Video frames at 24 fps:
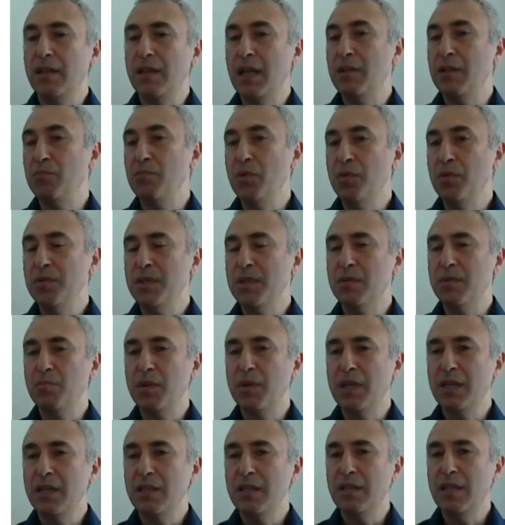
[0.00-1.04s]
that move is
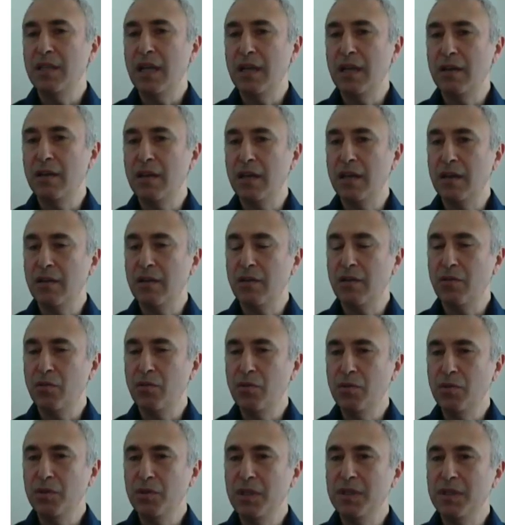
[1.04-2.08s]
played, then
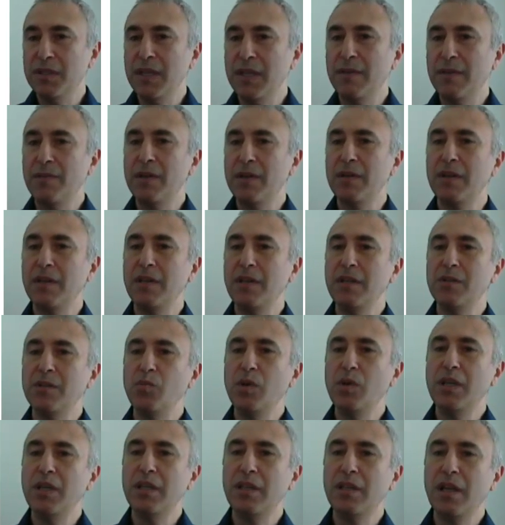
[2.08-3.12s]
rook d7
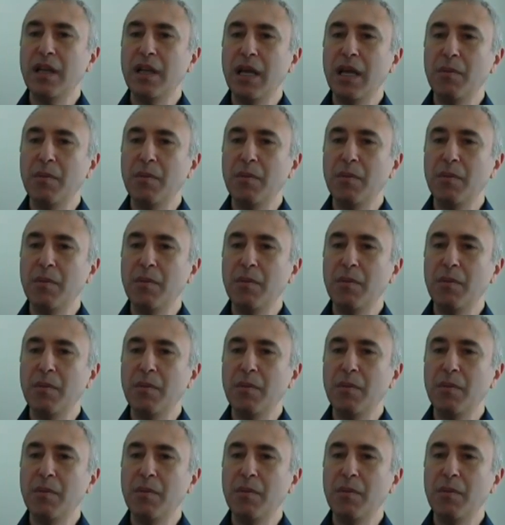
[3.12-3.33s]
is winning the